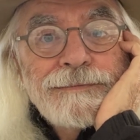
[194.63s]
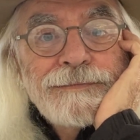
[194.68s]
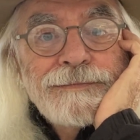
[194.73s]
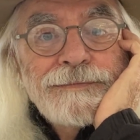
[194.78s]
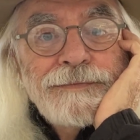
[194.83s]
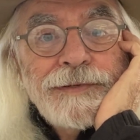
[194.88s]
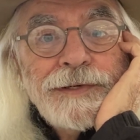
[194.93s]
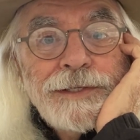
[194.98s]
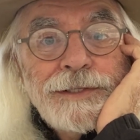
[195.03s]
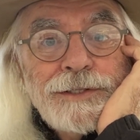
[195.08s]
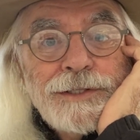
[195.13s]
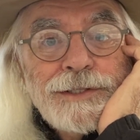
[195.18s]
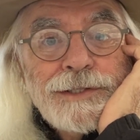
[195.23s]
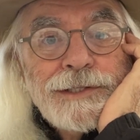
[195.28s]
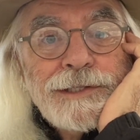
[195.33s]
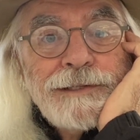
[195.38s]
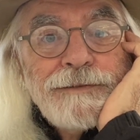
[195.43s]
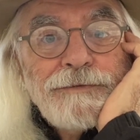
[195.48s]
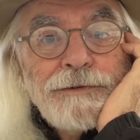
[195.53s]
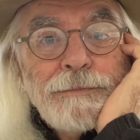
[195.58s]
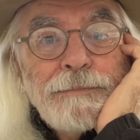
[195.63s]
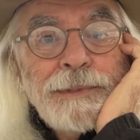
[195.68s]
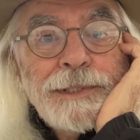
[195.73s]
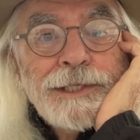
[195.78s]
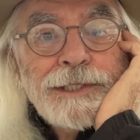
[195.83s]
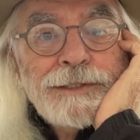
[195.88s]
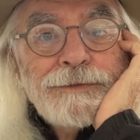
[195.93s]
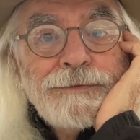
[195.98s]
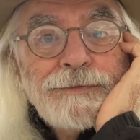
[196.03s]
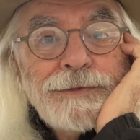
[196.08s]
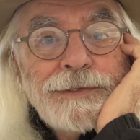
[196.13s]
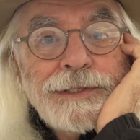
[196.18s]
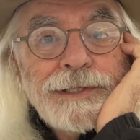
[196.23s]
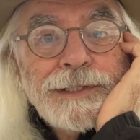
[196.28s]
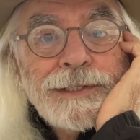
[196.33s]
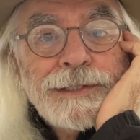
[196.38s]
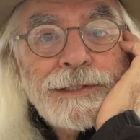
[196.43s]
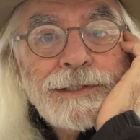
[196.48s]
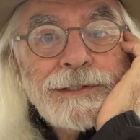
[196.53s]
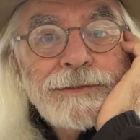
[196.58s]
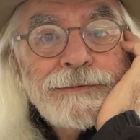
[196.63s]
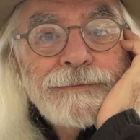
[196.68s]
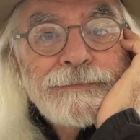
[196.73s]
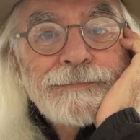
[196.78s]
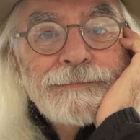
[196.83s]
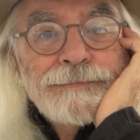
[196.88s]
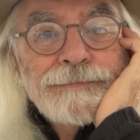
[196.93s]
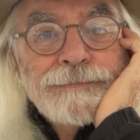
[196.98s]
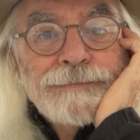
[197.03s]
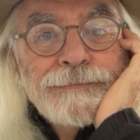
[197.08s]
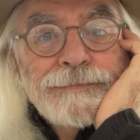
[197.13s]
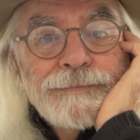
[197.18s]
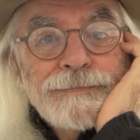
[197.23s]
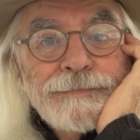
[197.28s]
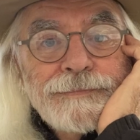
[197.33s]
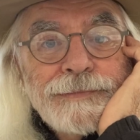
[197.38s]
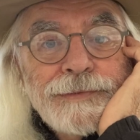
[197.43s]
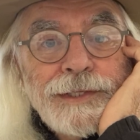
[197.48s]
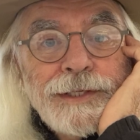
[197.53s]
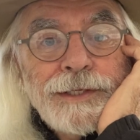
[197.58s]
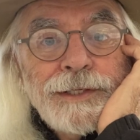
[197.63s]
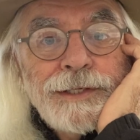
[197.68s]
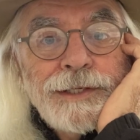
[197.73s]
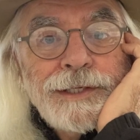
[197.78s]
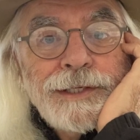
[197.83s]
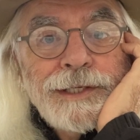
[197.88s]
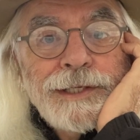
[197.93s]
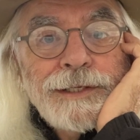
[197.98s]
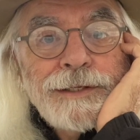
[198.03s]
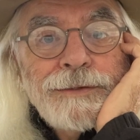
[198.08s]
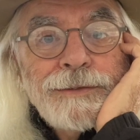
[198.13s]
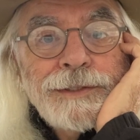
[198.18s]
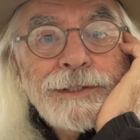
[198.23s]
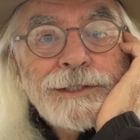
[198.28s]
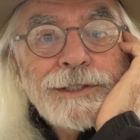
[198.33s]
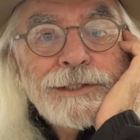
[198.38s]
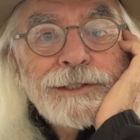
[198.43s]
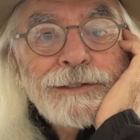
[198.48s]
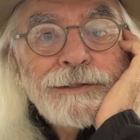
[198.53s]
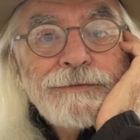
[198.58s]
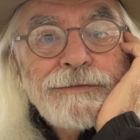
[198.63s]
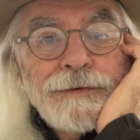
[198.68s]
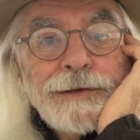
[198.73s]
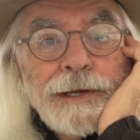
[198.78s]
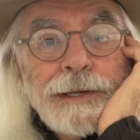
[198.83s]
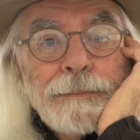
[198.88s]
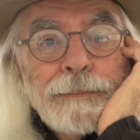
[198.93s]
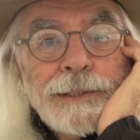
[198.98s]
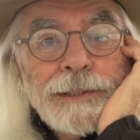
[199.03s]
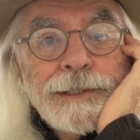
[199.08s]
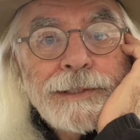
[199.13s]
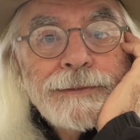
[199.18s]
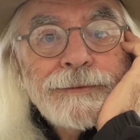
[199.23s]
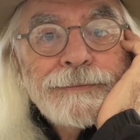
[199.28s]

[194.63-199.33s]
find yourself a best friend. And there you go, instant family.